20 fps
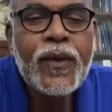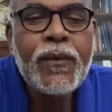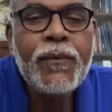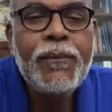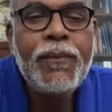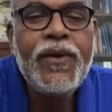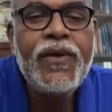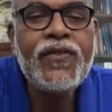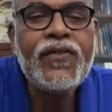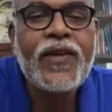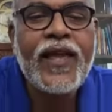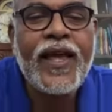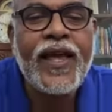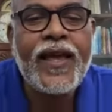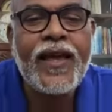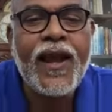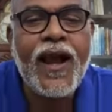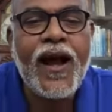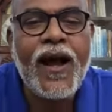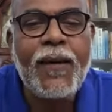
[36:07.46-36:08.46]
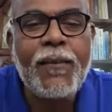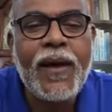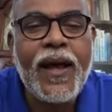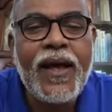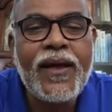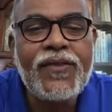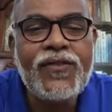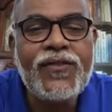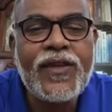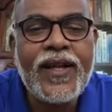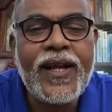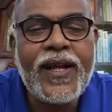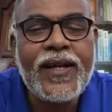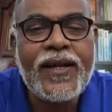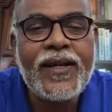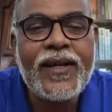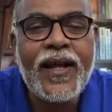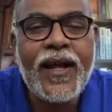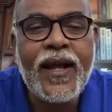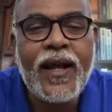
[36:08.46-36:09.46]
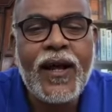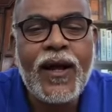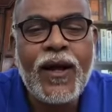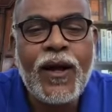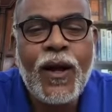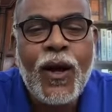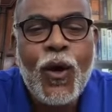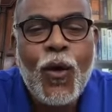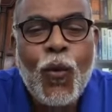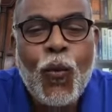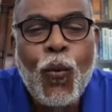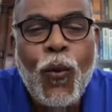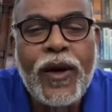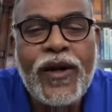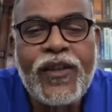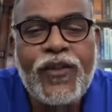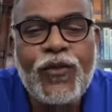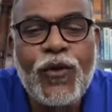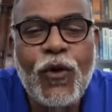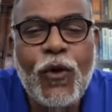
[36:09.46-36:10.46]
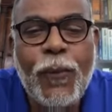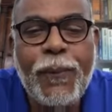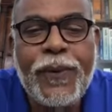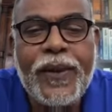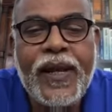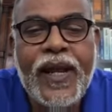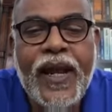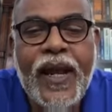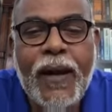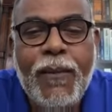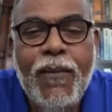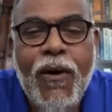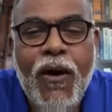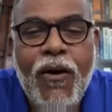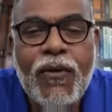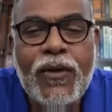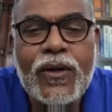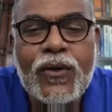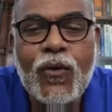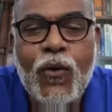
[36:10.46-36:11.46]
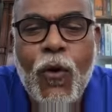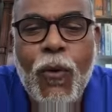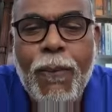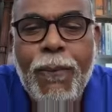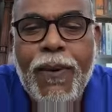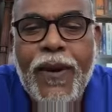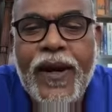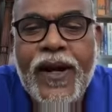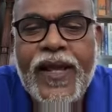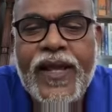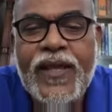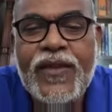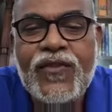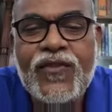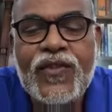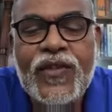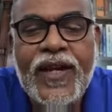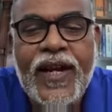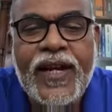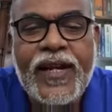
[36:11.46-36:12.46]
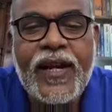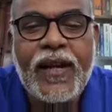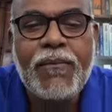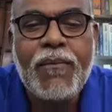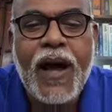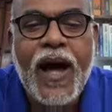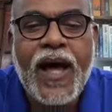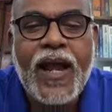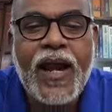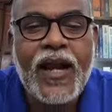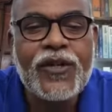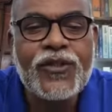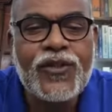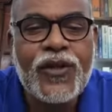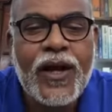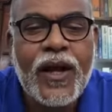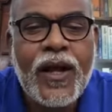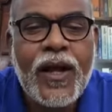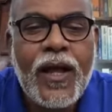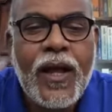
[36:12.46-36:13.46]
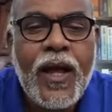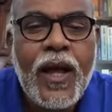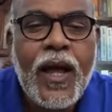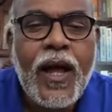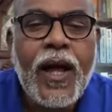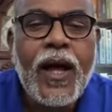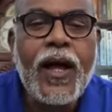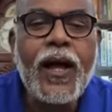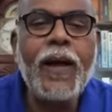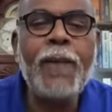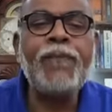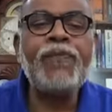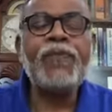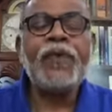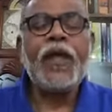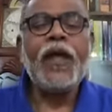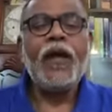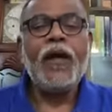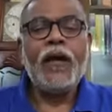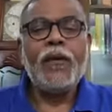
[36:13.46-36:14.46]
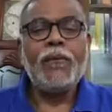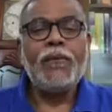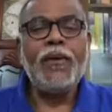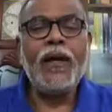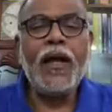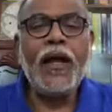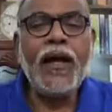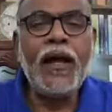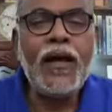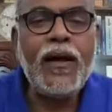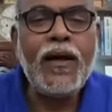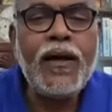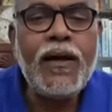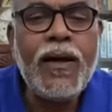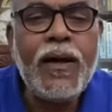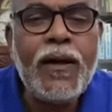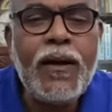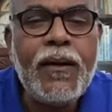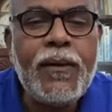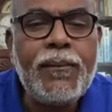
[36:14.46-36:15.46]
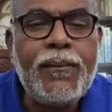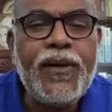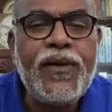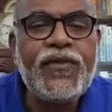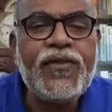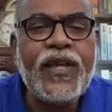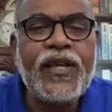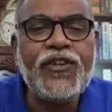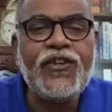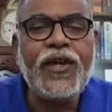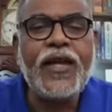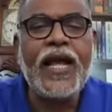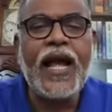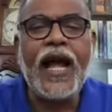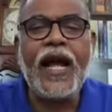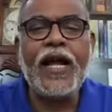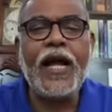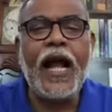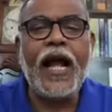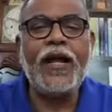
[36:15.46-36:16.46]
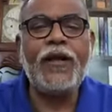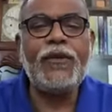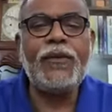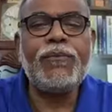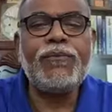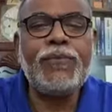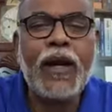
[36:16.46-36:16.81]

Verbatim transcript: Bise Ram had said, uh, what is your opinion about Kopardi incident in Maharashtra? Uh, uh, uh I, I,